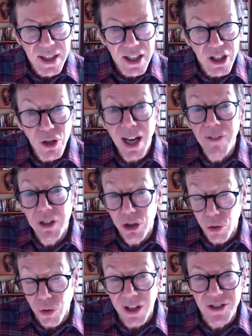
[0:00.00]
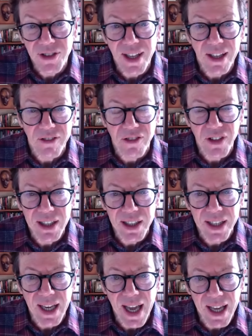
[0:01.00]
you have to trust that
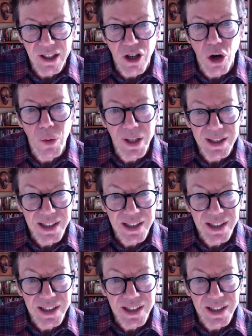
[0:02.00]
feeling and go